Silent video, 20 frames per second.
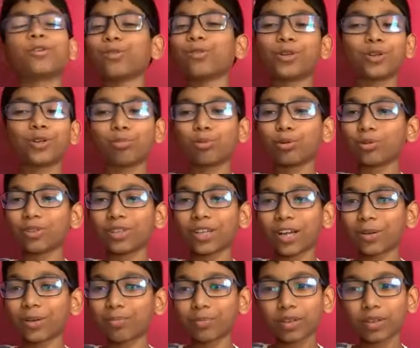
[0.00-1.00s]
don't know about
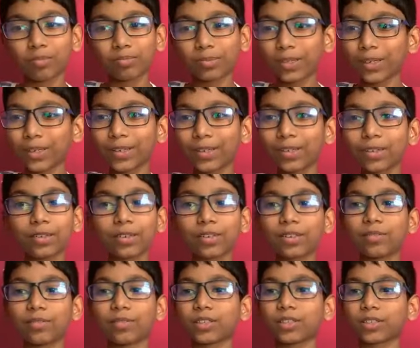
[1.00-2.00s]
that, ma'am. They didn't
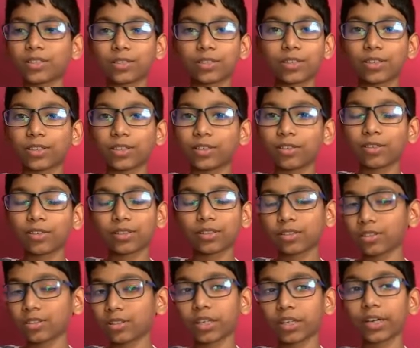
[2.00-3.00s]
even
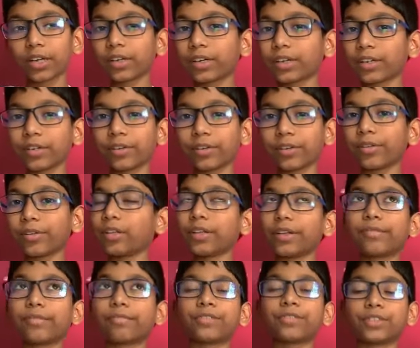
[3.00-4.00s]
started
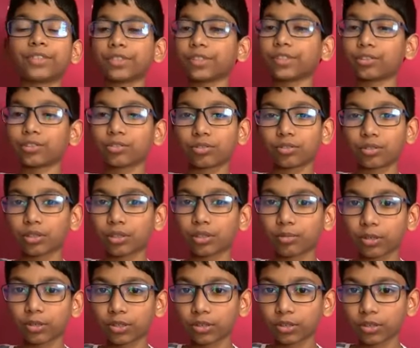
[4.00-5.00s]
like physics or
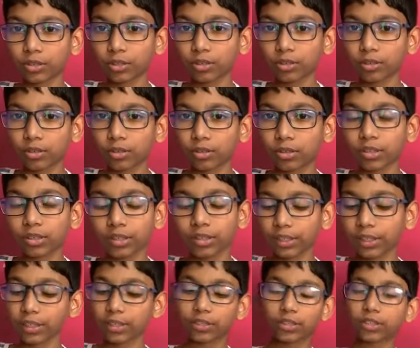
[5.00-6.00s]
chemistry.
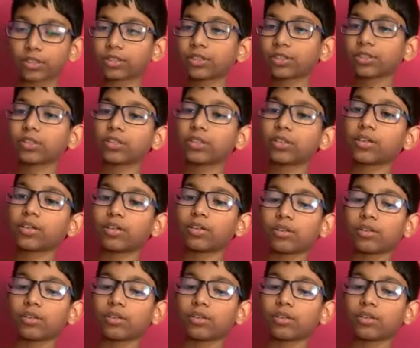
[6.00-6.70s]
They're just in the